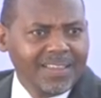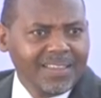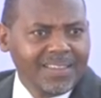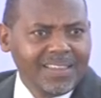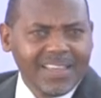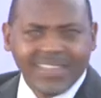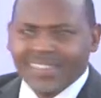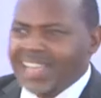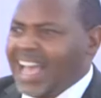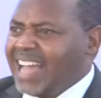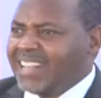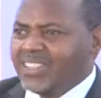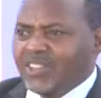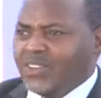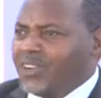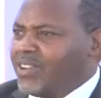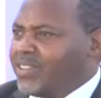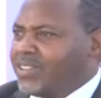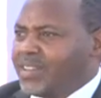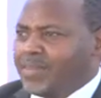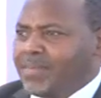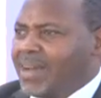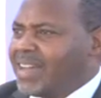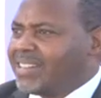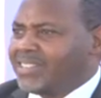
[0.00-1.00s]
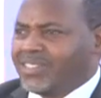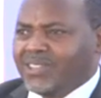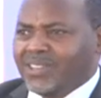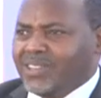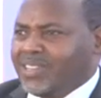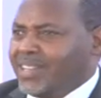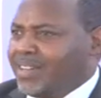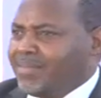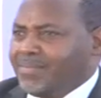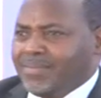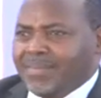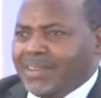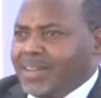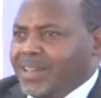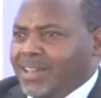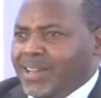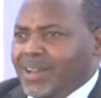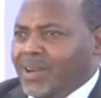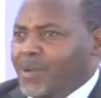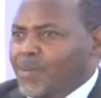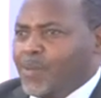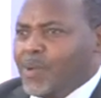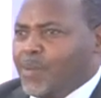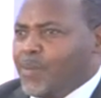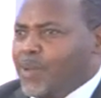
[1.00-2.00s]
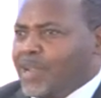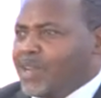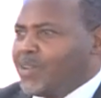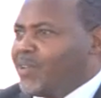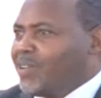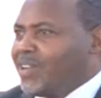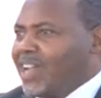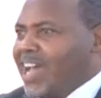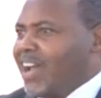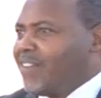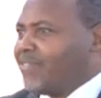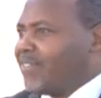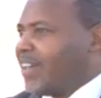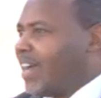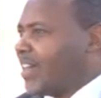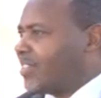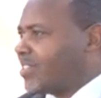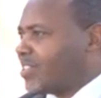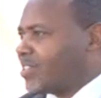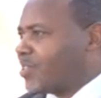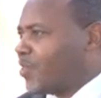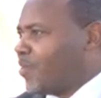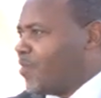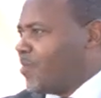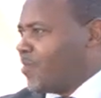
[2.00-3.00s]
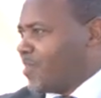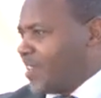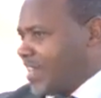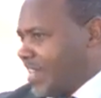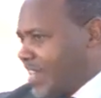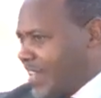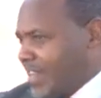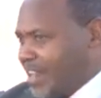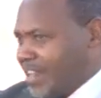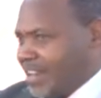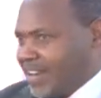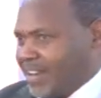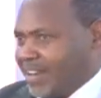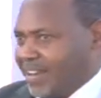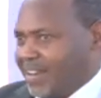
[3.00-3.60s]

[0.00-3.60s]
As I told them, we don't have that story here.